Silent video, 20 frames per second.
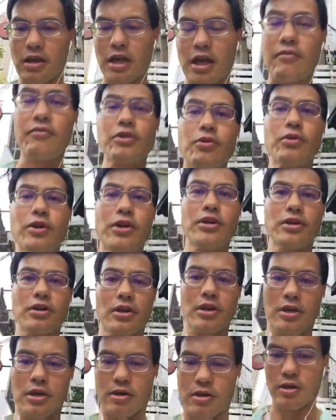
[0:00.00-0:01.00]
everywhere you
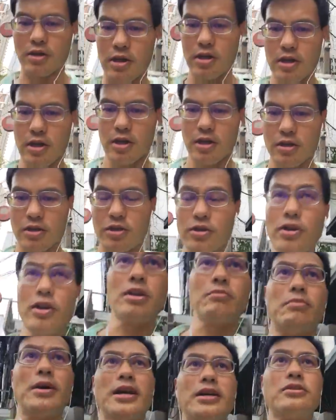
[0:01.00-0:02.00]
go. Do
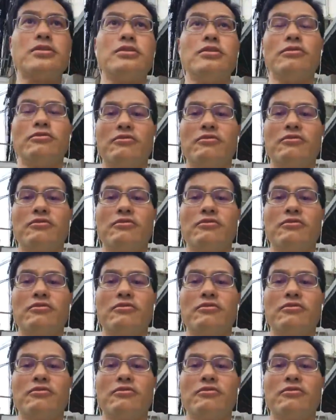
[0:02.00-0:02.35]
your best to